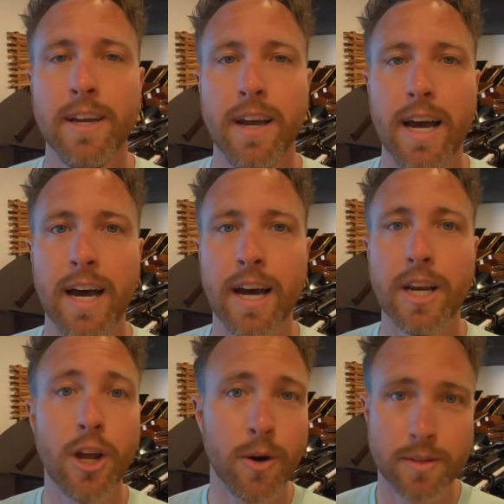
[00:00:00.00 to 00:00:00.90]

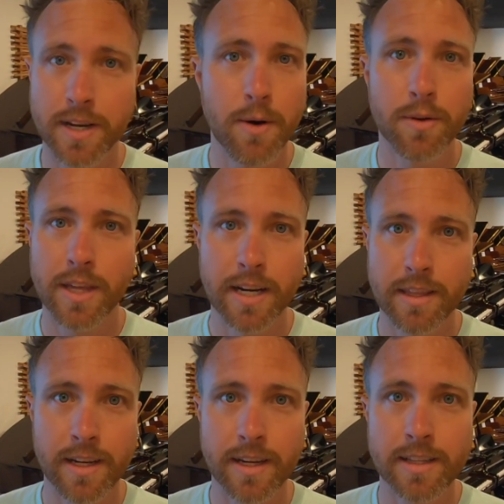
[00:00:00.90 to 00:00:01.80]
No, it's not worth
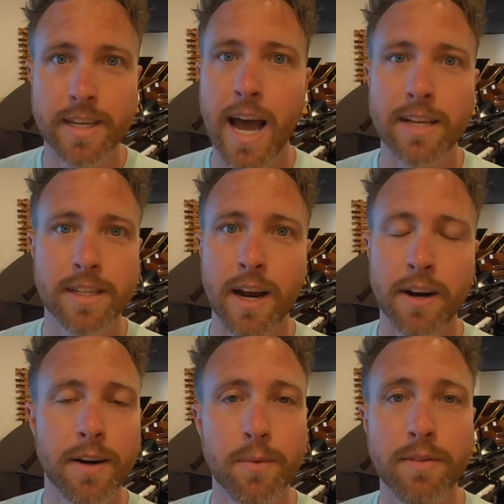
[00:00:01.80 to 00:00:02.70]
anything. It's cast
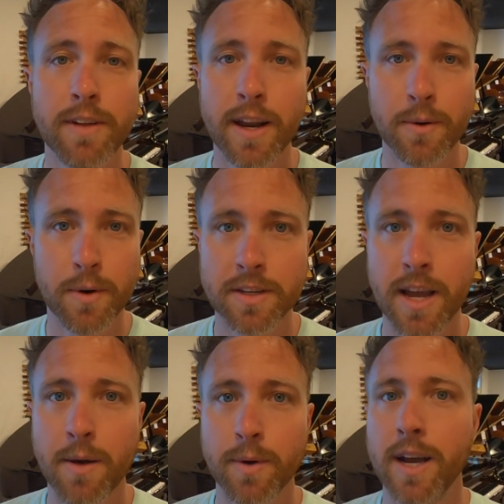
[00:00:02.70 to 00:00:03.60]
iron. We've done it one
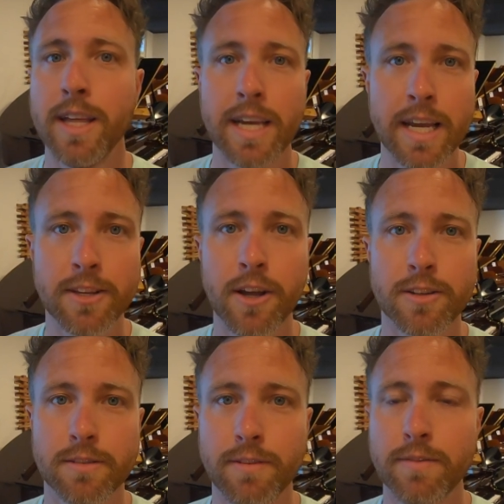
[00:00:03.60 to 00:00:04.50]
time. We got like
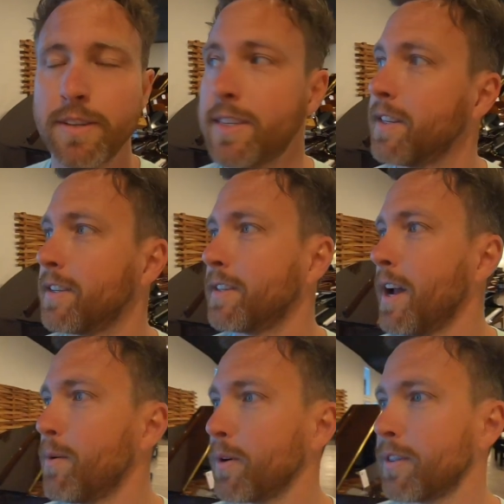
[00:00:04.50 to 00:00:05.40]
$8.50. It's
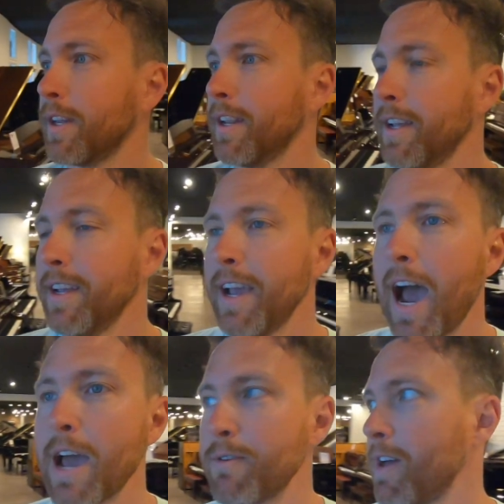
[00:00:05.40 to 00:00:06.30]
not worth it.
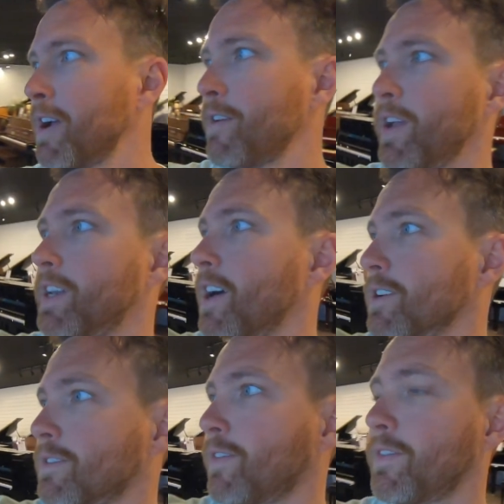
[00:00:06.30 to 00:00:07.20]
I'd rather have
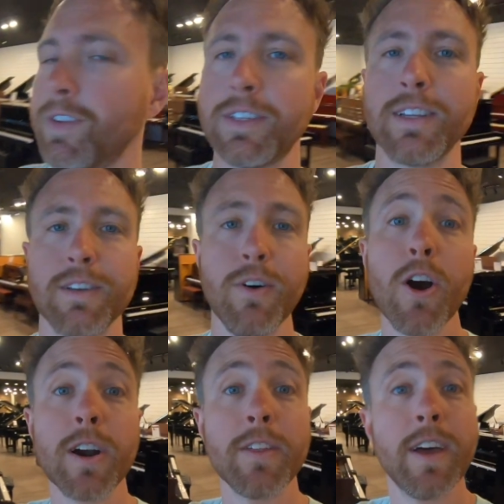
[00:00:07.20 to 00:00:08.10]
$8.50 of
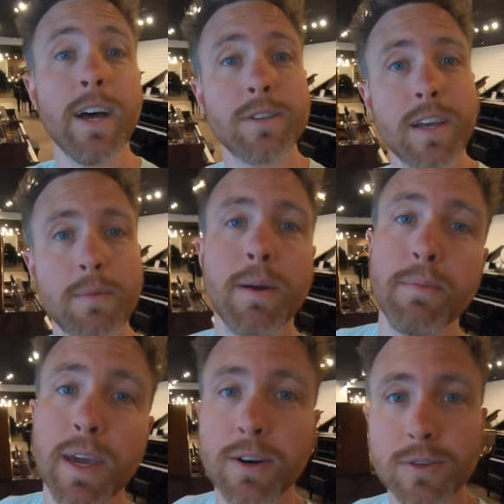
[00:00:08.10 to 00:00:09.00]
art on the outside of my
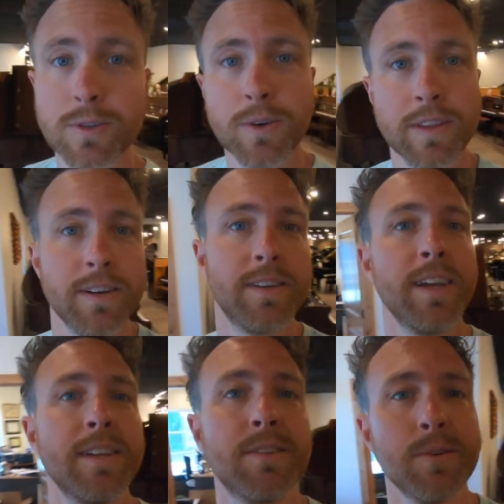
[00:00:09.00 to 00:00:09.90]
piano store than
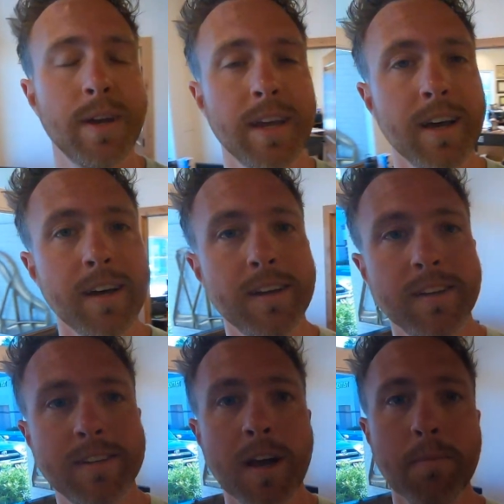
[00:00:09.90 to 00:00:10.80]
take it to a
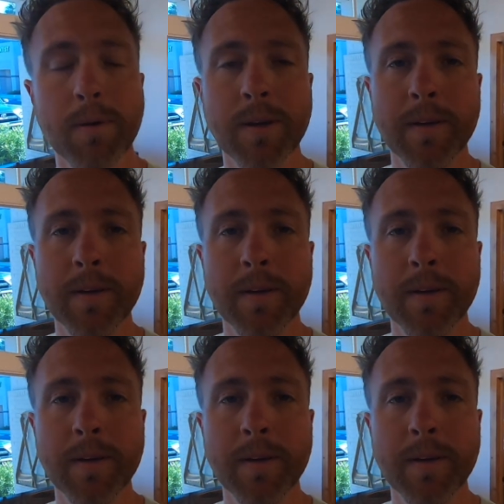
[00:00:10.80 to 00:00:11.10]
dump.